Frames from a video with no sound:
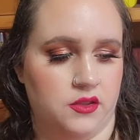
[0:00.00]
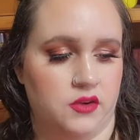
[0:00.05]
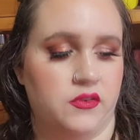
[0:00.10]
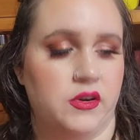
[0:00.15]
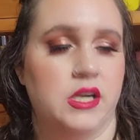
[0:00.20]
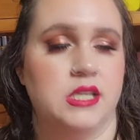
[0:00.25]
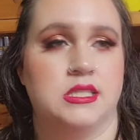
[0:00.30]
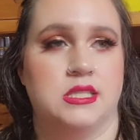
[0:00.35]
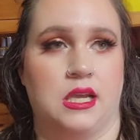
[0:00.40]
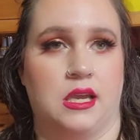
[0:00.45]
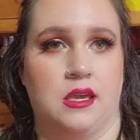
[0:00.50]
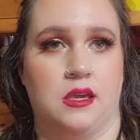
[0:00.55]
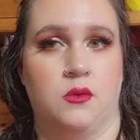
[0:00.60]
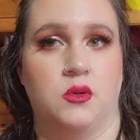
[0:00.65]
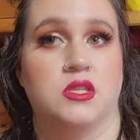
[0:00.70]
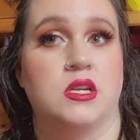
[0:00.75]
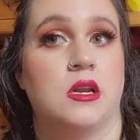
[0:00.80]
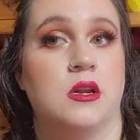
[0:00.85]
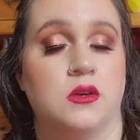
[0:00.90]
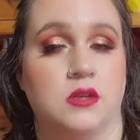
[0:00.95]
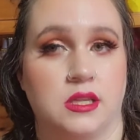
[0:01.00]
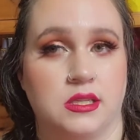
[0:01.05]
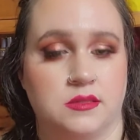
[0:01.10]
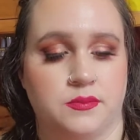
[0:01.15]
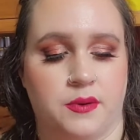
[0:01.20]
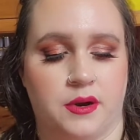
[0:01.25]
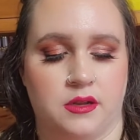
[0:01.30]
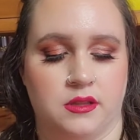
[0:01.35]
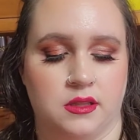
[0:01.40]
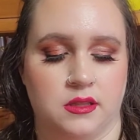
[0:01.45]
They're very sticky, which I know that's
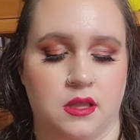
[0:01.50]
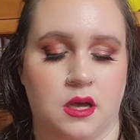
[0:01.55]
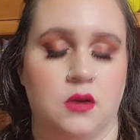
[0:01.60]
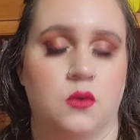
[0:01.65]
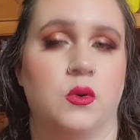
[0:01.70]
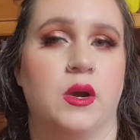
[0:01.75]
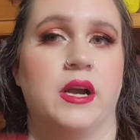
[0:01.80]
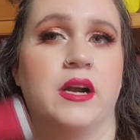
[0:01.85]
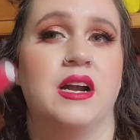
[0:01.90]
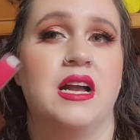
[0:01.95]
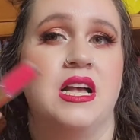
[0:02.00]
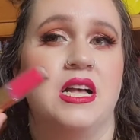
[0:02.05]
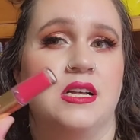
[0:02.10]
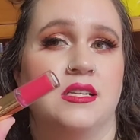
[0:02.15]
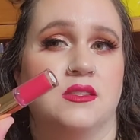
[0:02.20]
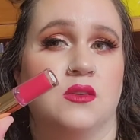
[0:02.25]
part of the long wear.